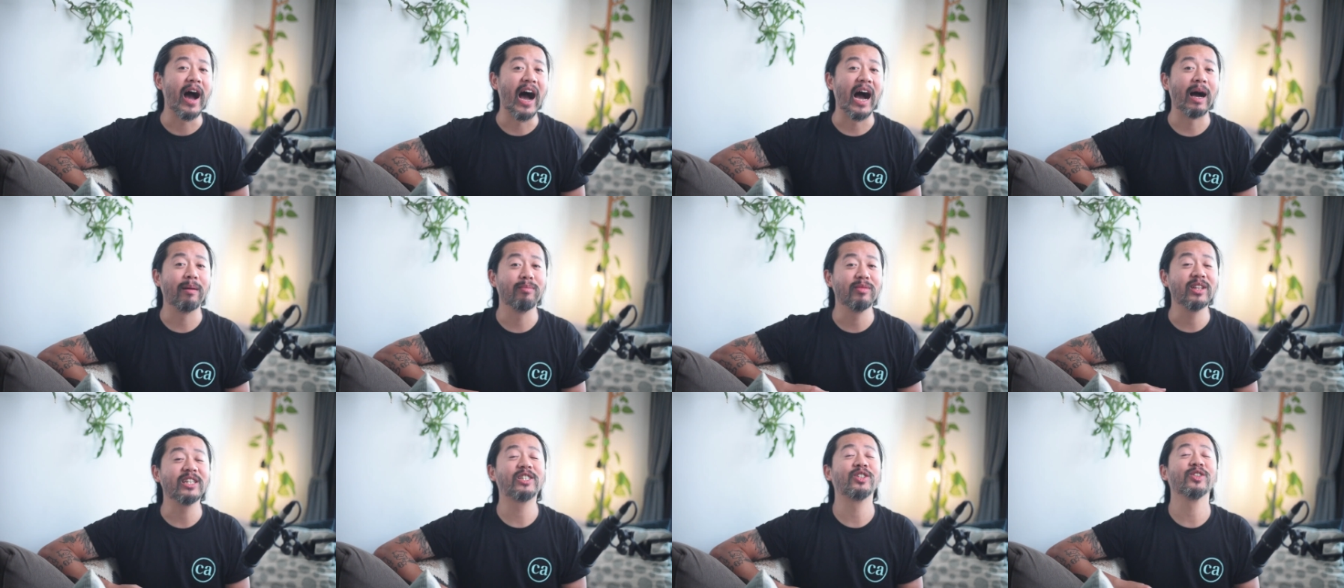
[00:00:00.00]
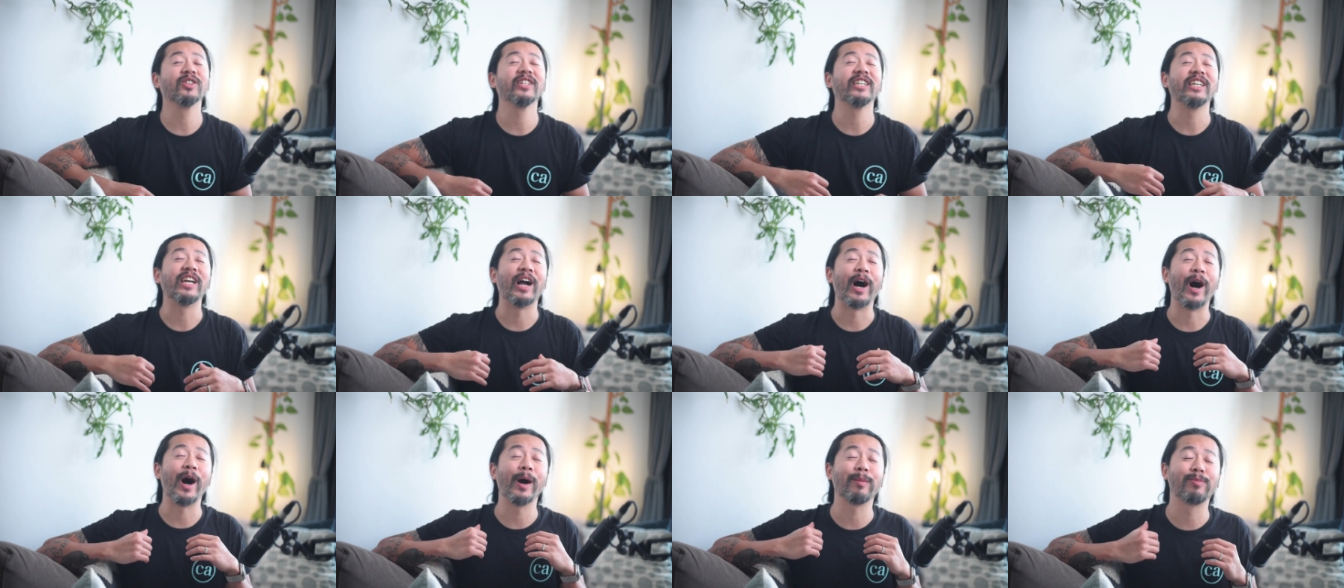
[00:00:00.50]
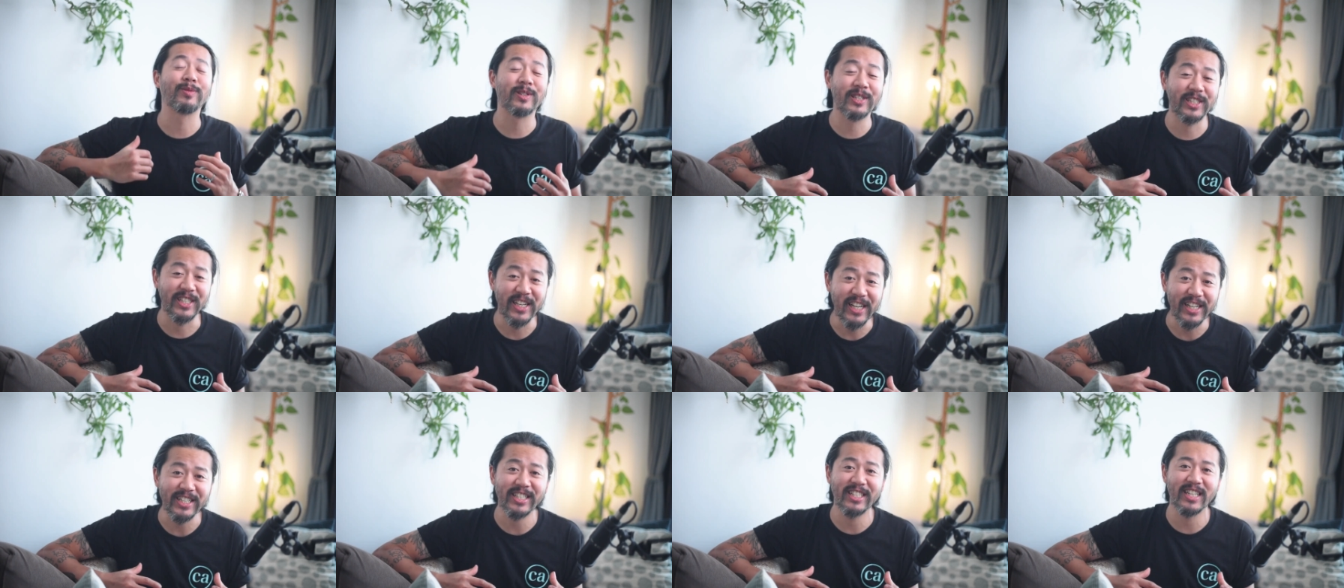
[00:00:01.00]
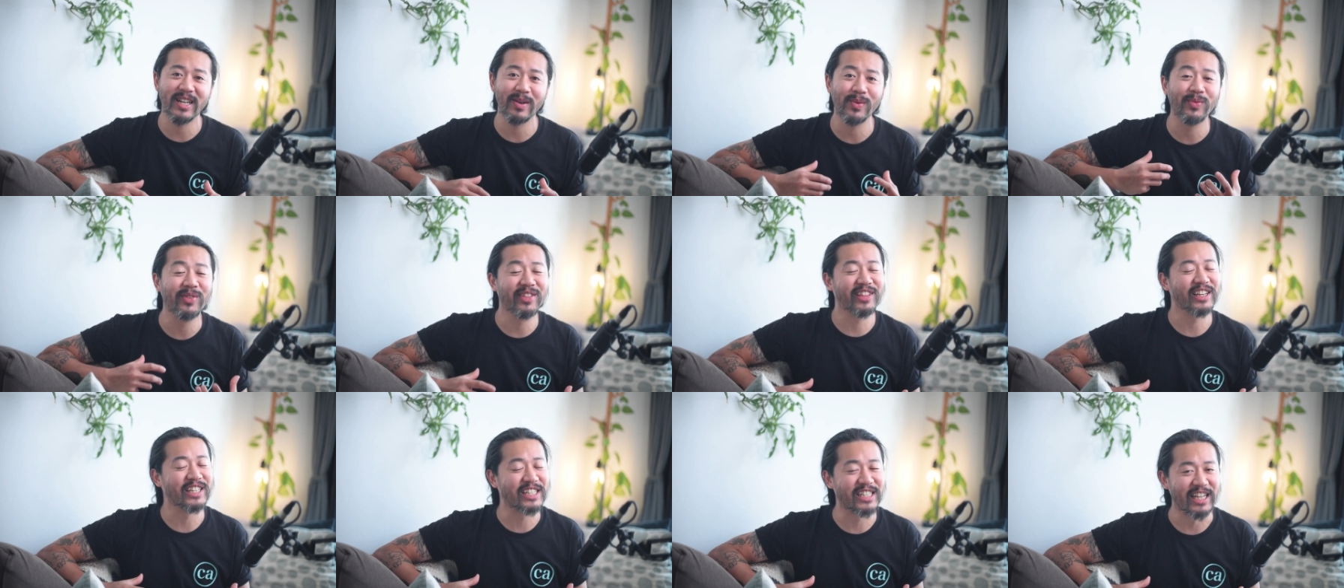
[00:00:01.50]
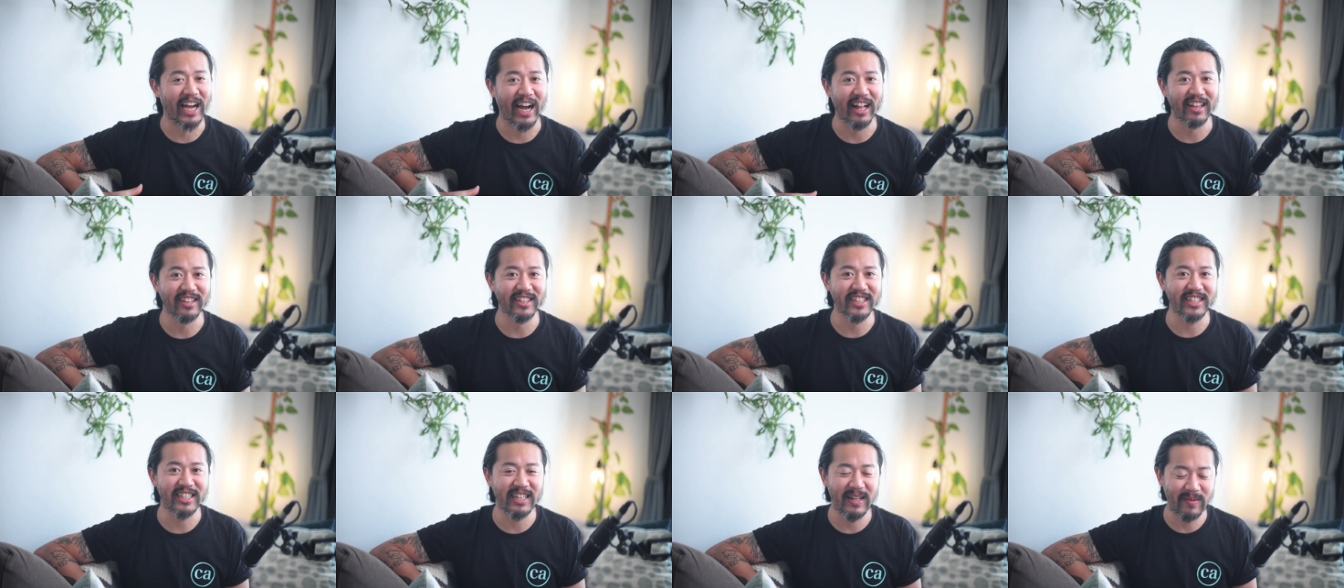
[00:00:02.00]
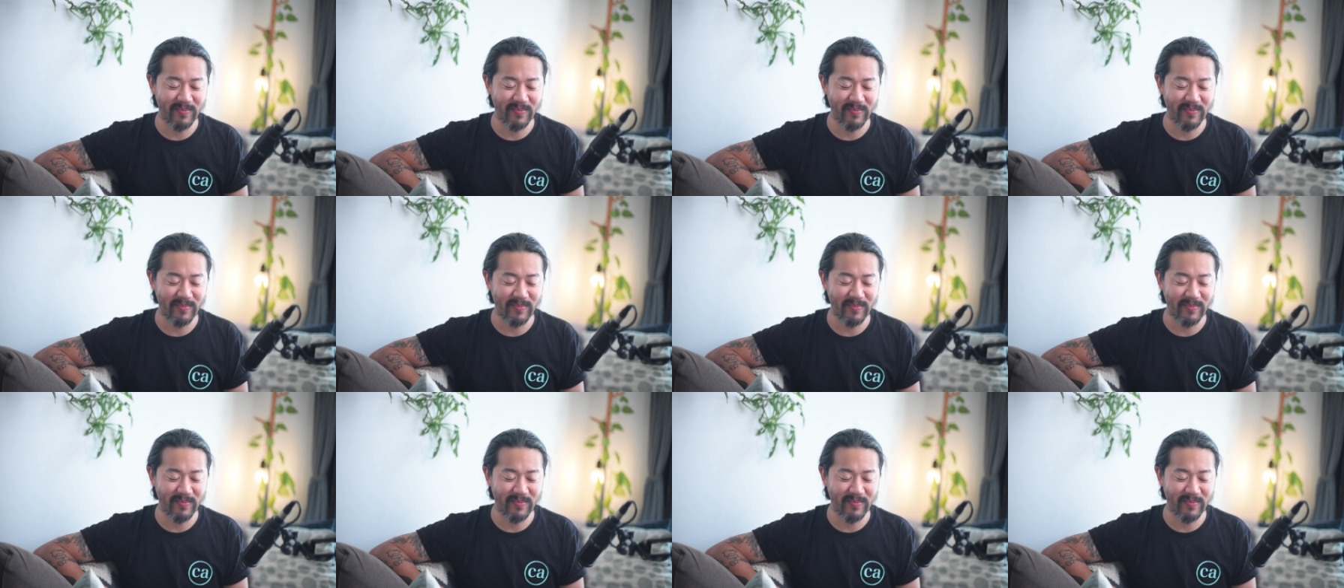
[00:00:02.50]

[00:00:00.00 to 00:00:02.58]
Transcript: I'm literally obsessed with this salad.